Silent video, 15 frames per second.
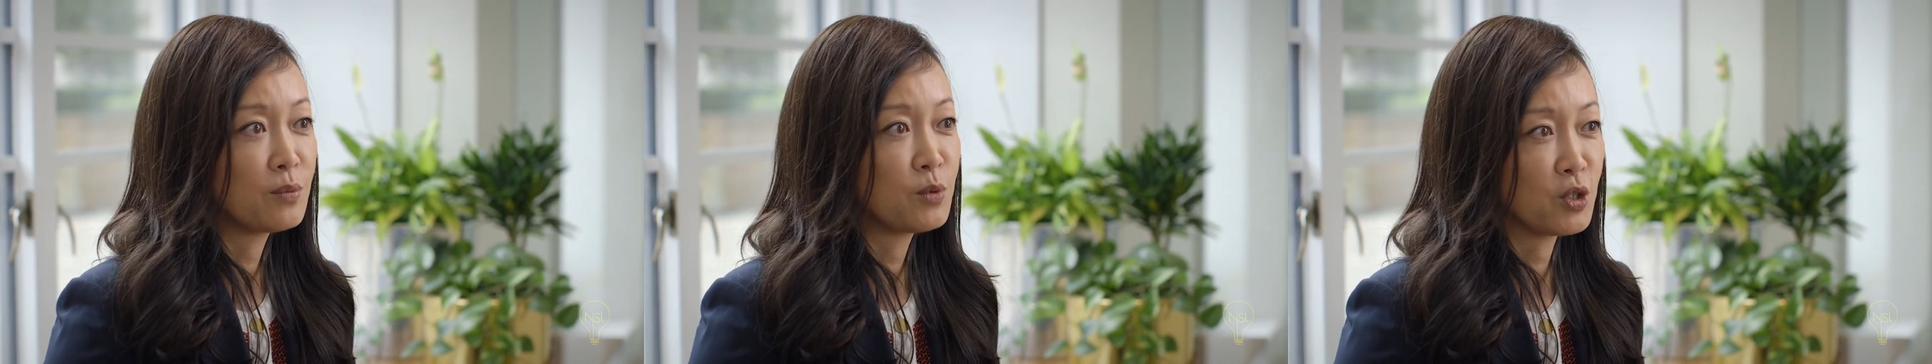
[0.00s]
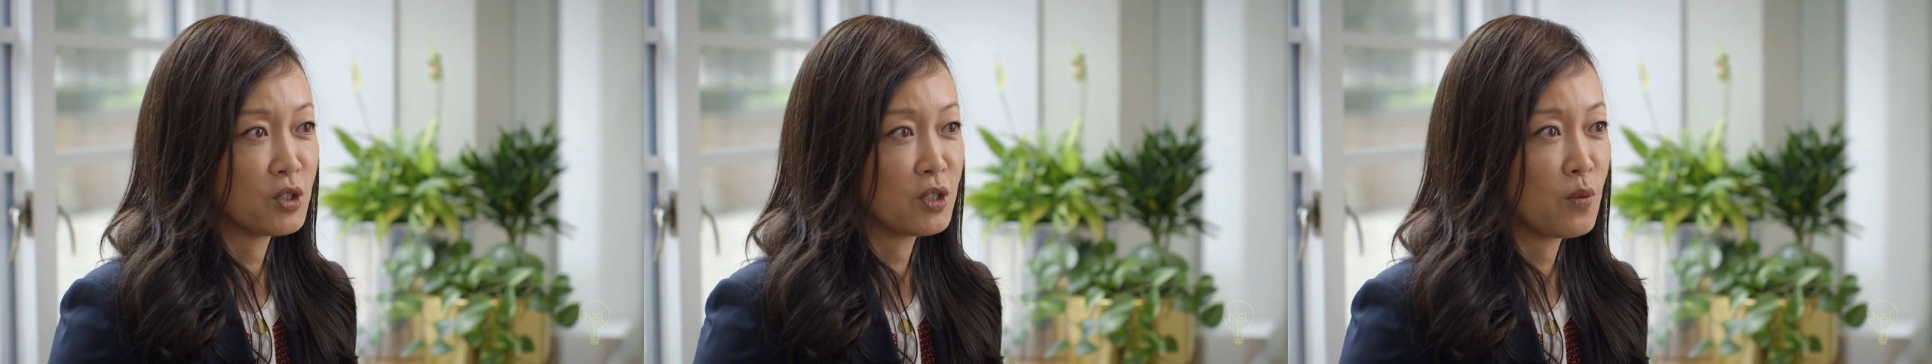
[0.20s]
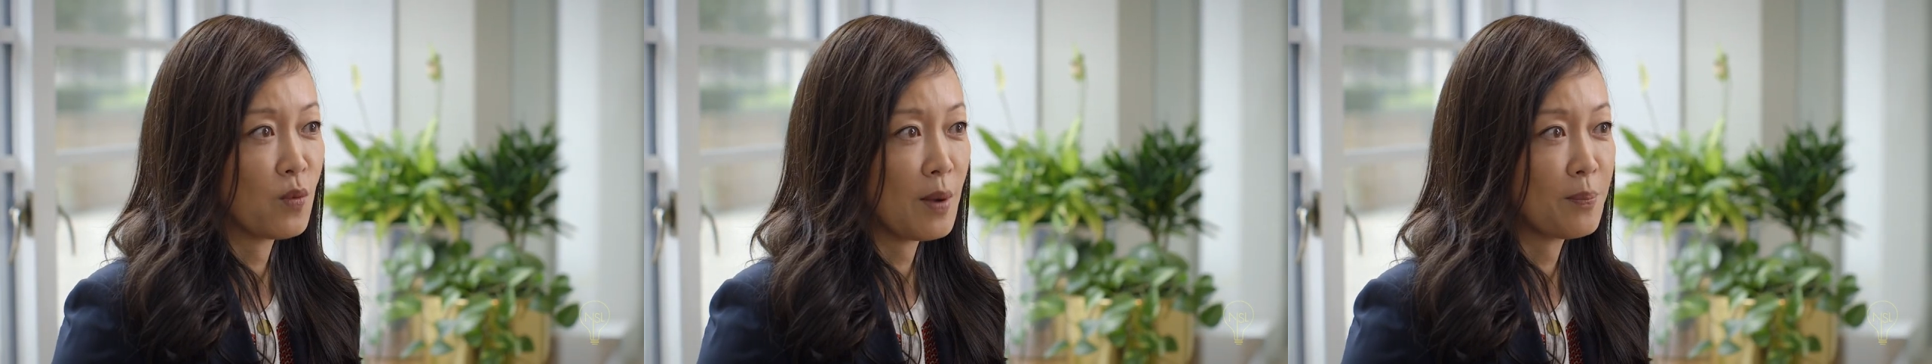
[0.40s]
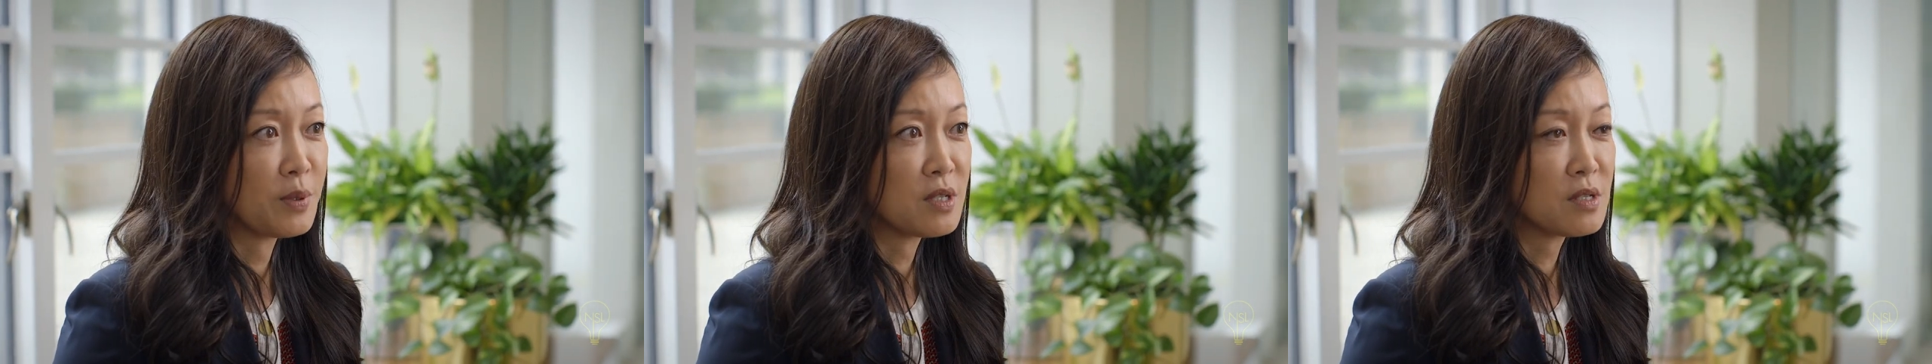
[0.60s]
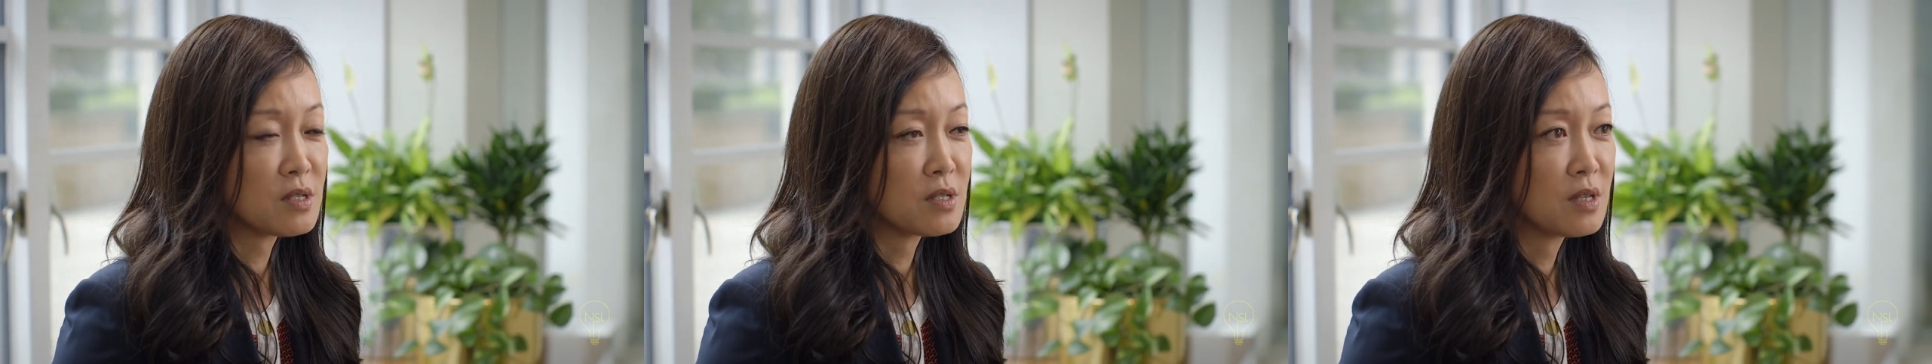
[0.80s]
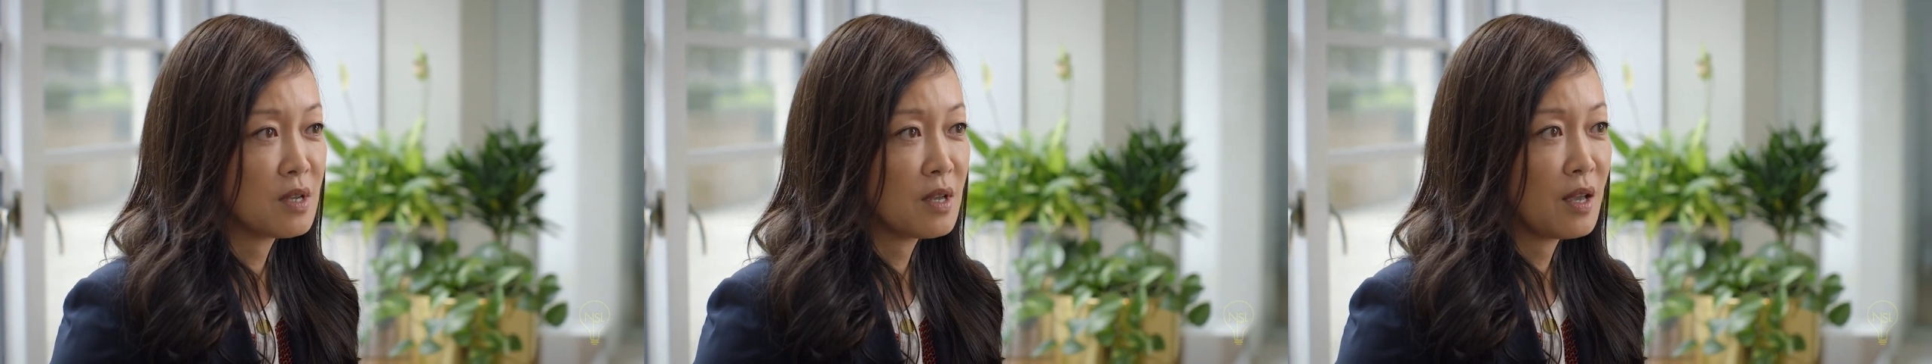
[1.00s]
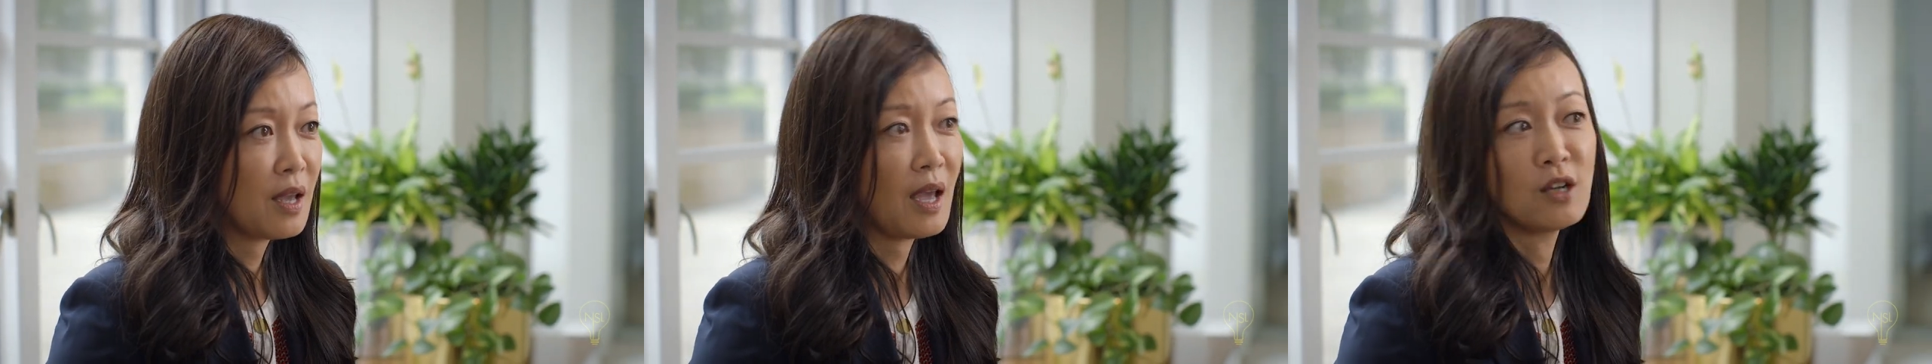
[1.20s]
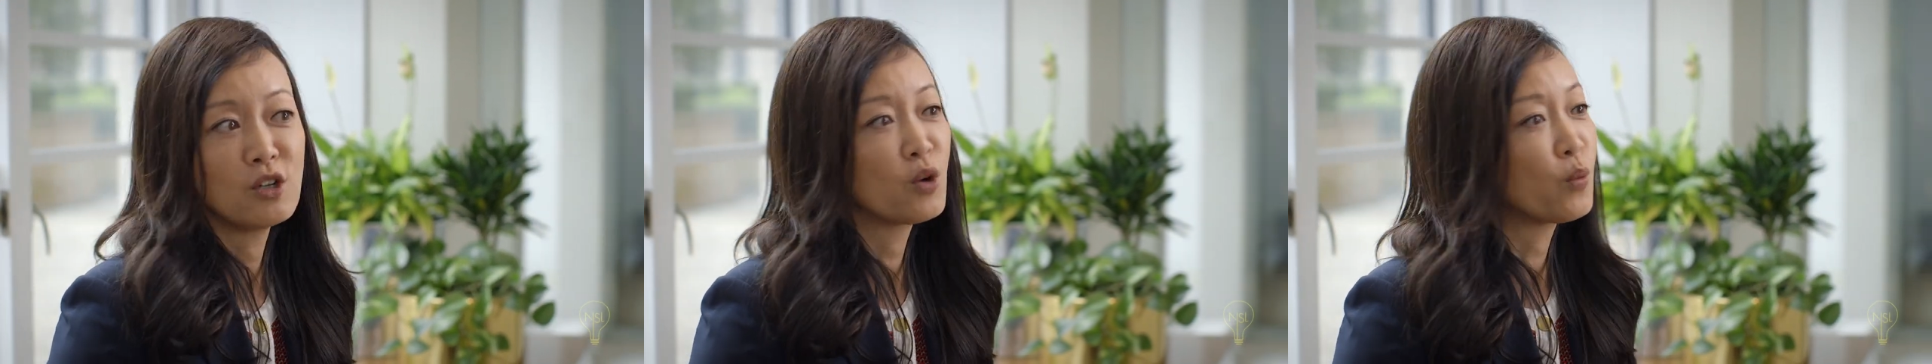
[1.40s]
nuclear weapons,
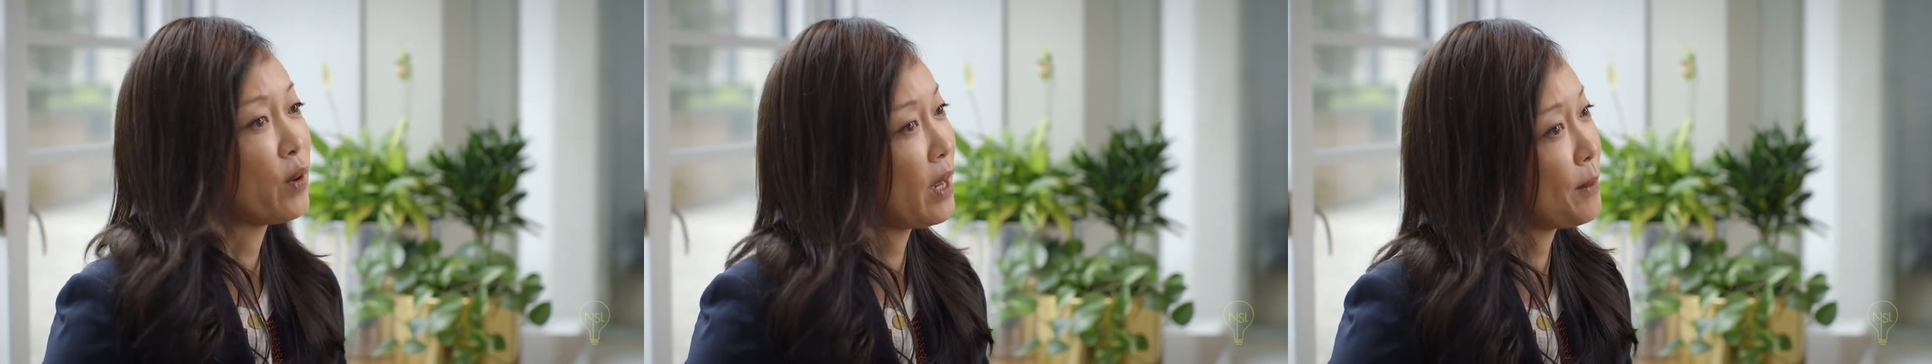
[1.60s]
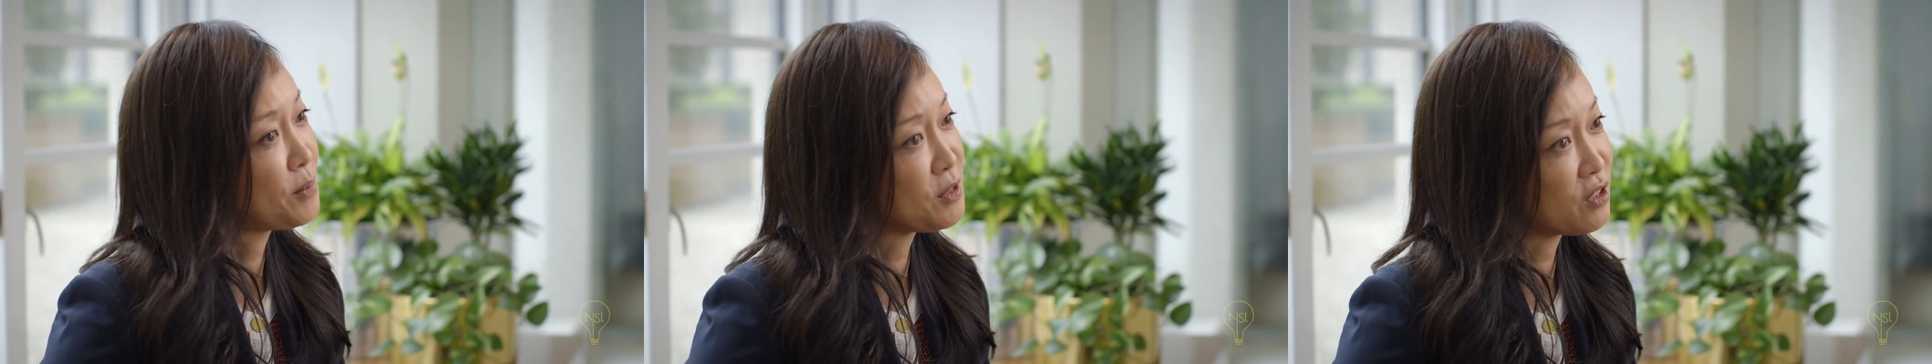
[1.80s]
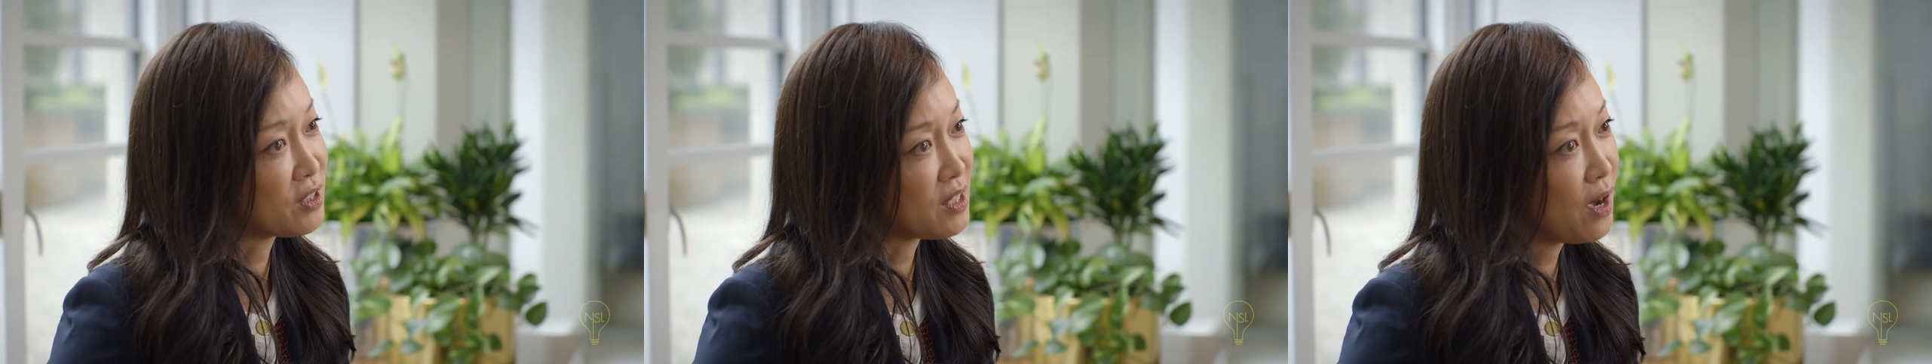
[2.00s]
and look what happened to